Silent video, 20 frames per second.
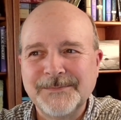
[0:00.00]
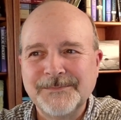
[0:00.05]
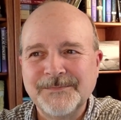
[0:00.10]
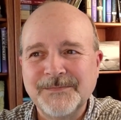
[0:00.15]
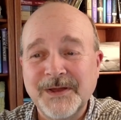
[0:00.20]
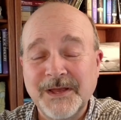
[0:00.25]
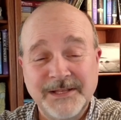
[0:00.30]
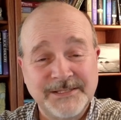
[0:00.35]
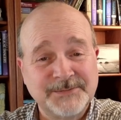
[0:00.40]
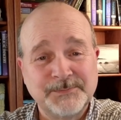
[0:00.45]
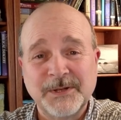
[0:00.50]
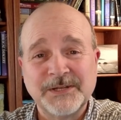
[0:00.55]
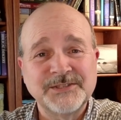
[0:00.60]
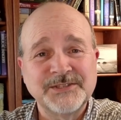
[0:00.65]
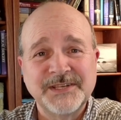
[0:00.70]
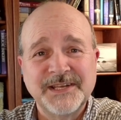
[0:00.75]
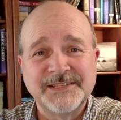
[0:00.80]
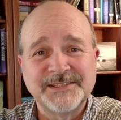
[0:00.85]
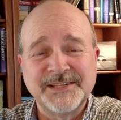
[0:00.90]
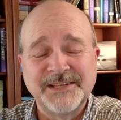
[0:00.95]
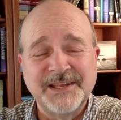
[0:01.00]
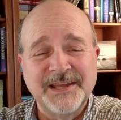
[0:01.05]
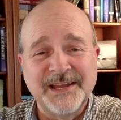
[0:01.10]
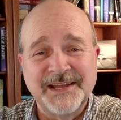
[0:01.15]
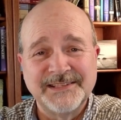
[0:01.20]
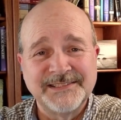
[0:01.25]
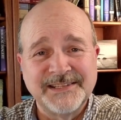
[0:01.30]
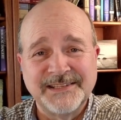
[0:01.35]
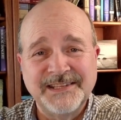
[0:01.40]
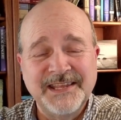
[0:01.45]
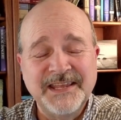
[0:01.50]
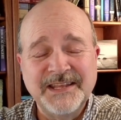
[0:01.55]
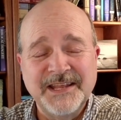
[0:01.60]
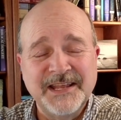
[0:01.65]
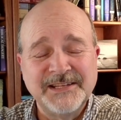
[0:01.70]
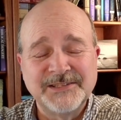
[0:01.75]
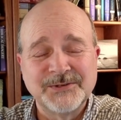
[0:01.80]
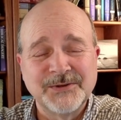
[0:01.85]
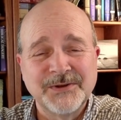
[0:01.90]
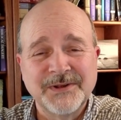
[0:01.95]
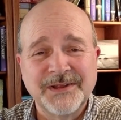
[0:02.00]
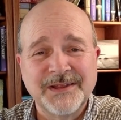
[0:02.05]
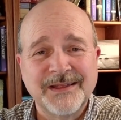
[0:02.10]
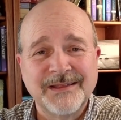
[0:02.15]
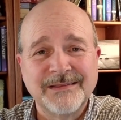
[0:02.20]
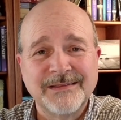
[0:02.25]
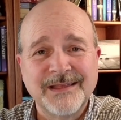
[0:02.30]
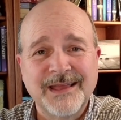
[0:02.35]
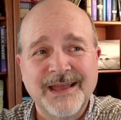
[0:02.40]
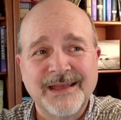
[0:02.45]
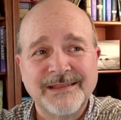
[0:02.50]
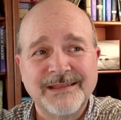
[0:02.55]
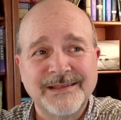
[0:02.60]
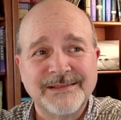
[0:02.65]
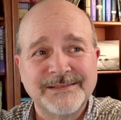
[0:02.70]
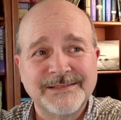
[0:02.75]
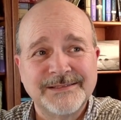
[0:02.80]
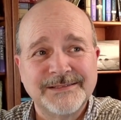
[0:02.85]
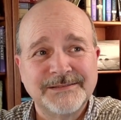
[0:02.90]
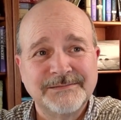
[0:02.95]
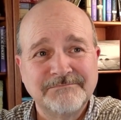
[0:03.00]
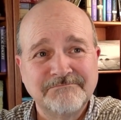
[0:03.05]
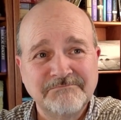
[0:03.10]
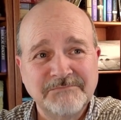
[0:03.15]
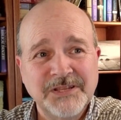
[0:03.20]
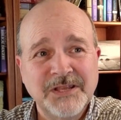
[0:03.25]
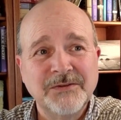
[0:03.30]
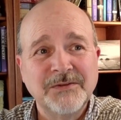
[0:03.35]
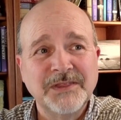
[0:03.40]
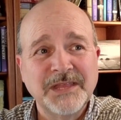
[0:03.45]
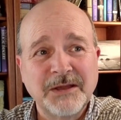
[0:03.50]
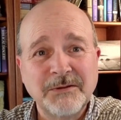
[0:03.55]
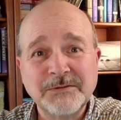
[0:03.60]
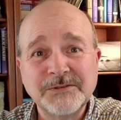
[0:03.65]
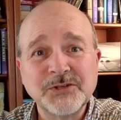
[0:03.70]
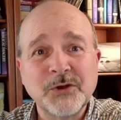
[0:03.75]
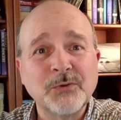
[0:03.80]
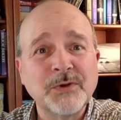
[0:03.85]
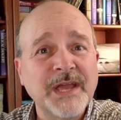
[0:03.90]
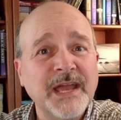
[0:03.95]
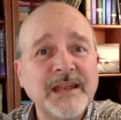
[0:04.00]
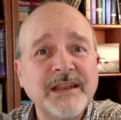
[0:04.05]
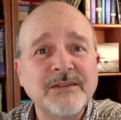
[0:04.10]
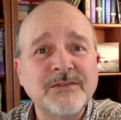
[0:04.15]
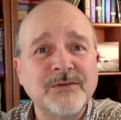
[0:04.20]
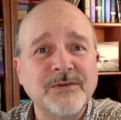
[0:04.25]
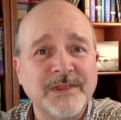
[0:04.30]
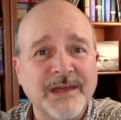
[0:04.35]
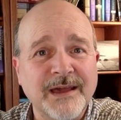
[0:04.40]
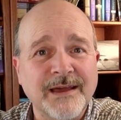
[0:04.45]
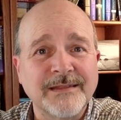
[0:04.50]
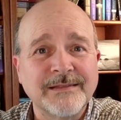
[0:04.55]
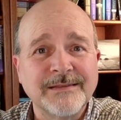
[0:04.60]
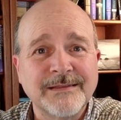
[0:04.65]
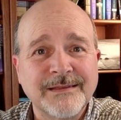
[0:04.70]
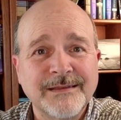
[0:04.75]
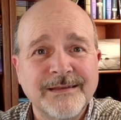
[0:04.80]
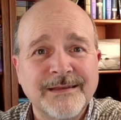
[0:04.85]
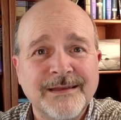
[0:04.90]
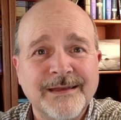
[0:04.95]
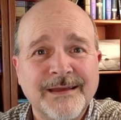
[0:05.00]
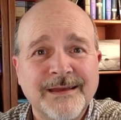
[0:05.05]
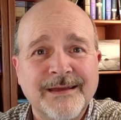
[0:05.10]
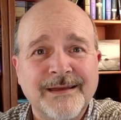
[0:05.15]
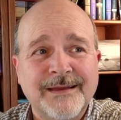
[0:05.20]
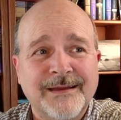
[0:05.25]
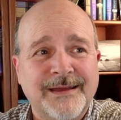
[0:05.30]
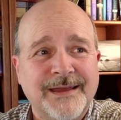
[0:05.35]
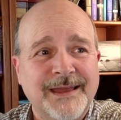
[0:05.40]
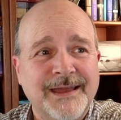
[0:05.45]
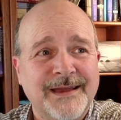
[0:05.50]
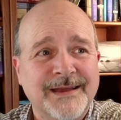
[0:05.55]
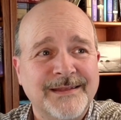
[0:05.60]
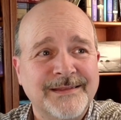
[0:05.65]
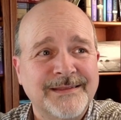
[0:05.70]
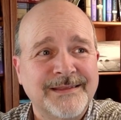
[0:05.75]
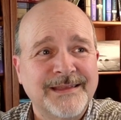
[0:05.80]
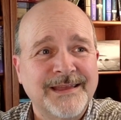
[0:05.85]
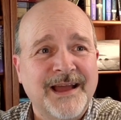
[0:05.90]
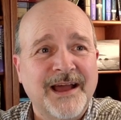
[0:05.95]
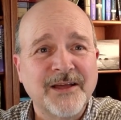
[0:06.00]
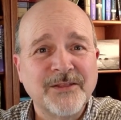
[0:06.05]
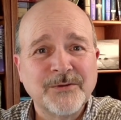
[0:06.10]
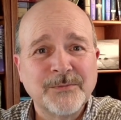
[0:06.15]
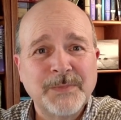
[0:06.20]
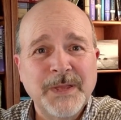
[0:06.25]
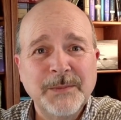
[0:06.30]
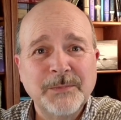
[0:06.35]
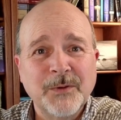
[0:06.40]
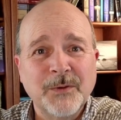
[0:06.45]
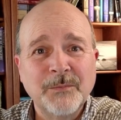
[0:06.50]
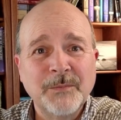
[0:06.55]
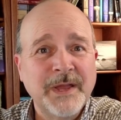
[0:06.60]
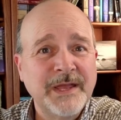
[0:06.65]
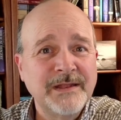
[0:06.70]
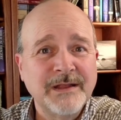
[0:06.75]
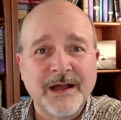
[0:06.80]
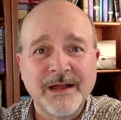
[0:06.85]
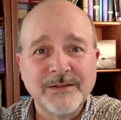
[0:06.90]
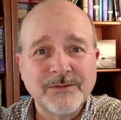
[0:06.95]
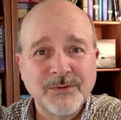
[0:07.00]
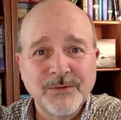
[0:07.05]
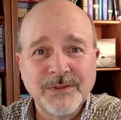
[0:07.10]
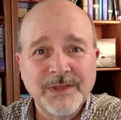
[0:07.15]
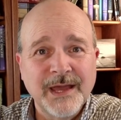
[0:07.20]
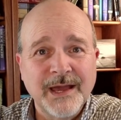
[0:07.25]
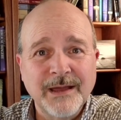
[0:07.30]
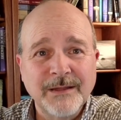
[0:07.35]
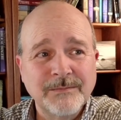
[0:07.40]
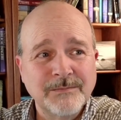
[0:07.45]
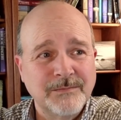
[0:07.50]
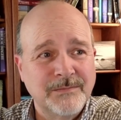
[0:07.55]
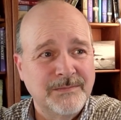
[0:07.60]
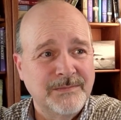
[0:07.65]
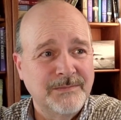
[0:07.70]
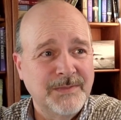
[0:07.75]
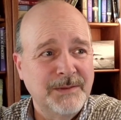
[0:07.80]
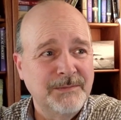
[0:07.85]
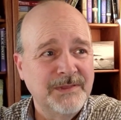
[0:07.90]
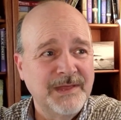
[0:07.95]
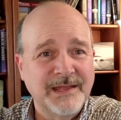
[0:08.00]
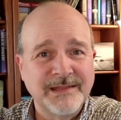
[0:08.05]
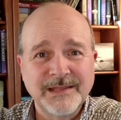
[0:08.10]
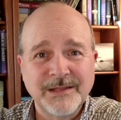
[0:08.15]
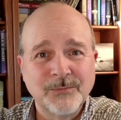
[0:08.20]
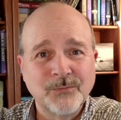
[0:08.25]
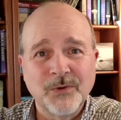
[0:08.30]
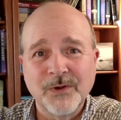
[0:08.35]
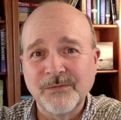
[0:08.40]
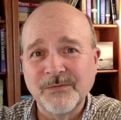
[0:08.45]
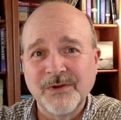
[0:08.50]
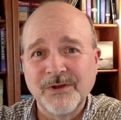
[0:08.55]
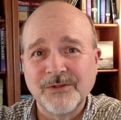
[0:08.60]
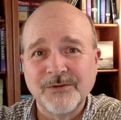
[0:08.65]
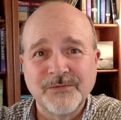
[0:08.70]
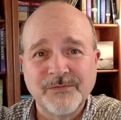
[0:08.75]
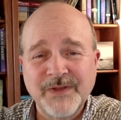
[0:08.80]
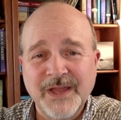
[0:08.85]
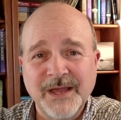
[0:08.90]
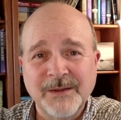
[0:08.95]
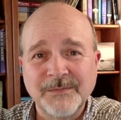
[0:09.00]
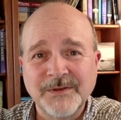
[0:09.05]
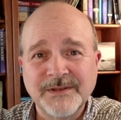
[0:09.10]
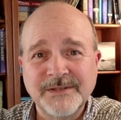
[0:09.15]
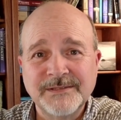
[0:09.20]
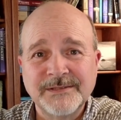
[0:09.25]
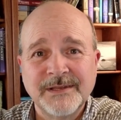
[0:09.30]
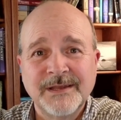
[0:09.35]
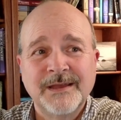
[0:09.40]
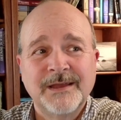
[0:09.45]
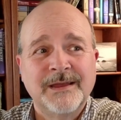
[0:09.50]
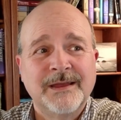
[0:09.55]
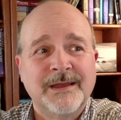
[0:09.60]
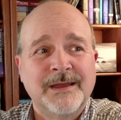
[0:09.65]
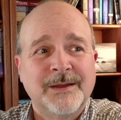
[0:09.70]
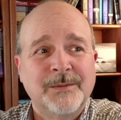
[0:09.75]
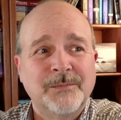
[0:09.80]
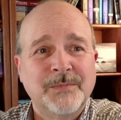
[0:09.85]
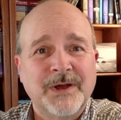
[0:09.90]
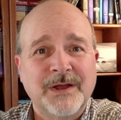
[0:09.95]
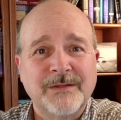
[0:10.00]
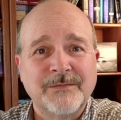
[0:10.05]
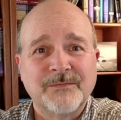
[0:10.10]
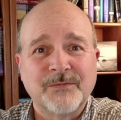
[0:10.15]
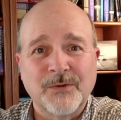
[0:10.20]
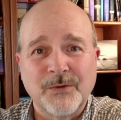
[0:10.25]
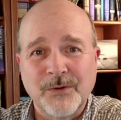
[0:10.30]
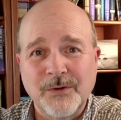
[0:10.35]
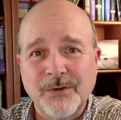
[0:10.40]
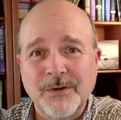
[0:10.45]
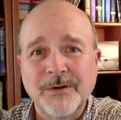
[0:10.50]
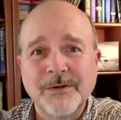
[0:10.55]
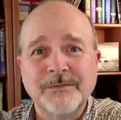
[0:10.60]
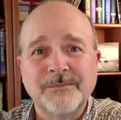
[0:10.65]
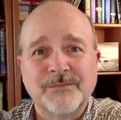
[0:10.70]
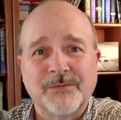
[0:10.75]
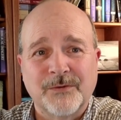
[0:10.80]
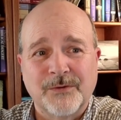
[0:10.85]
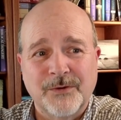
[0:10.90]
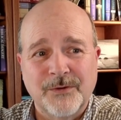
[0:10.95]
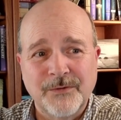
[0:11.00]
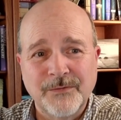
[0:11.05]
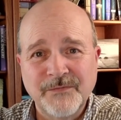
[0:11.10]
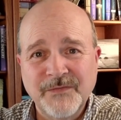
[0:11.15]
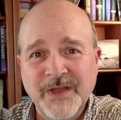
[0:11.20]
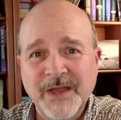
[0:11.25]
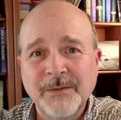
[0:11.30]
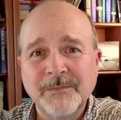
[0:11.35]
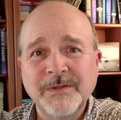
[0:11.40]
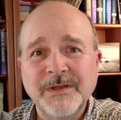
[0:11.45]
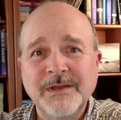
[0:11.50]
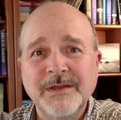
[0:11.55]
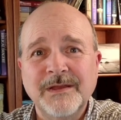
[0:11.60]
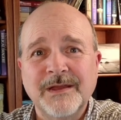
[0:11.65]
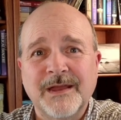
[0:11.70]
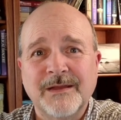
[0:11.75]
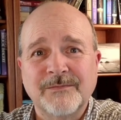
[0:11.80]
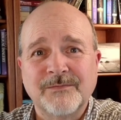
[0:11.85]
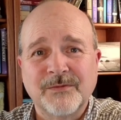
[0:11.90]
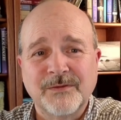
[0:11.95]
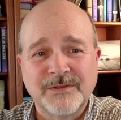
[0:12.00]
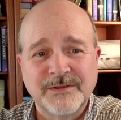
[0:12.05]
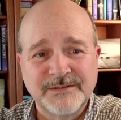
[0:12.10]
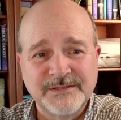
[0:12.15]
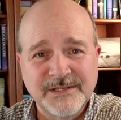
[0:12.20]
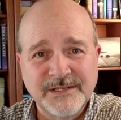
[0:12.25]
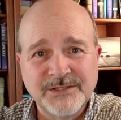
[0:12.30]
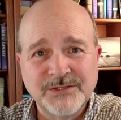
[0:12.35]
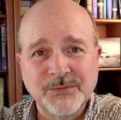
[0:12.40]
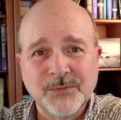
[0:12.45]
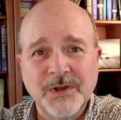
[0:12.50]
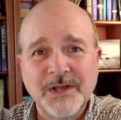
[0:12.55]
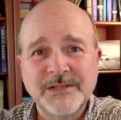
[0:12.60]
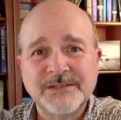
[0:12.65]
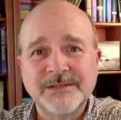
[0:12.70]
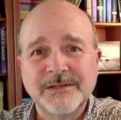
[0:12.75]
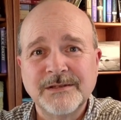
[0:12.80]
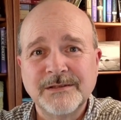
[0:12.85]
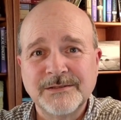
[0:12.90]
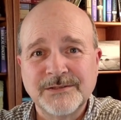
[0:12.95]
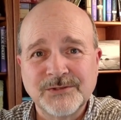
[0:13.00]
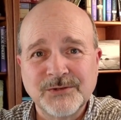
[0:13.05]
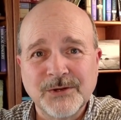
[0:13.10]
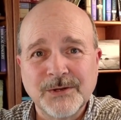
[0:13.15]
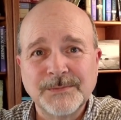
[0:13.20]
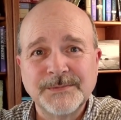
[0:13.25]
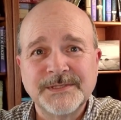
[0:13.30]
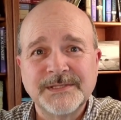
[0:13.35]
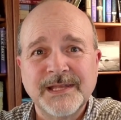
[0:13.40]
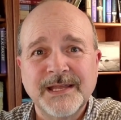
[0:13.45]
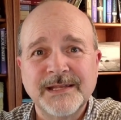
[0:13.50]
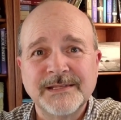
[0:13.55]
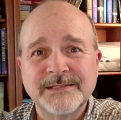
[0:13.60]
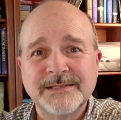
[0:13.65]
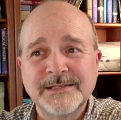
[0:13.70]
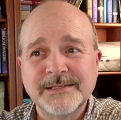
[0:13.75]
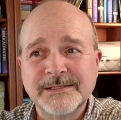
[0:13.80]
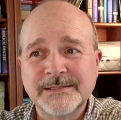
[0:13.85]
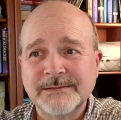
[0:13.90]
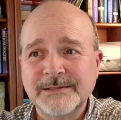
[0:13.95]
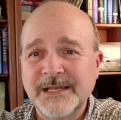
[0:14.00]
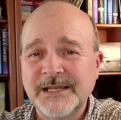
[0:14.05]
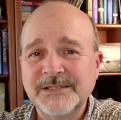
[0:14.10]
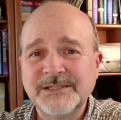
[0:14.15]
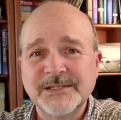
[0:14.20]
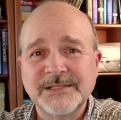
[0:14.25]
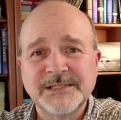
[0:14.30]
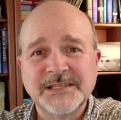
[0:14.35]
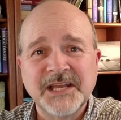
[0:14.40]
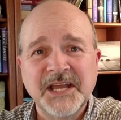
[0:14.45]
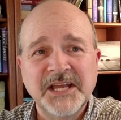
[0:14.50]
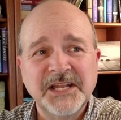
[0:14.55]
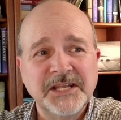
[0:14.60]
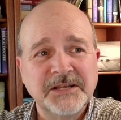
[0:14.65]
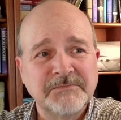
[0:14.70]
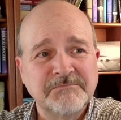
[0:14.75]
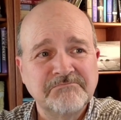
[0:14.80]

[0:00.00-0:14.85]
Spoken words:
especially as a teenager. And it's, that it was okay to do that. And other people may not do that. Maybe that didn't work for other families, but for her and for her family and for the situation and circumstances, it just kind of